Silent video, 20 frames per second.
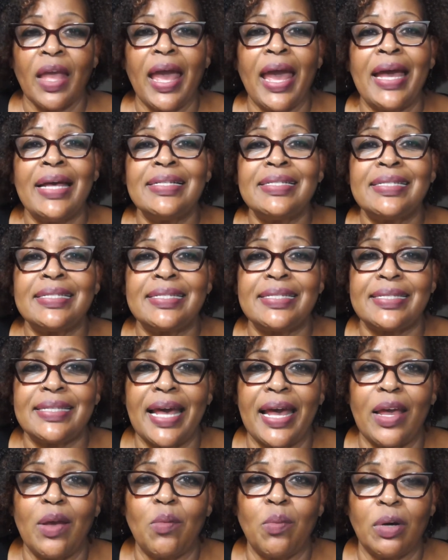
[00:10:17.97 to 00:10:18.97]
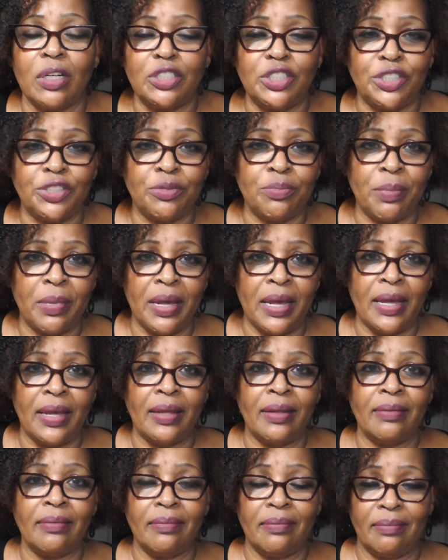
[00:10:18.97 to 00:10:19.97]
And say what you
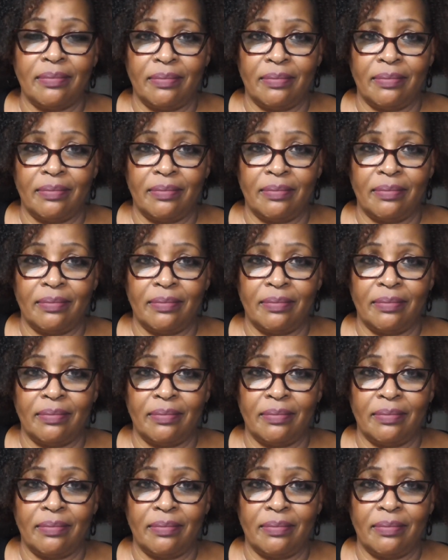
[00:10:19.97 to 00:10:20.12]
mean.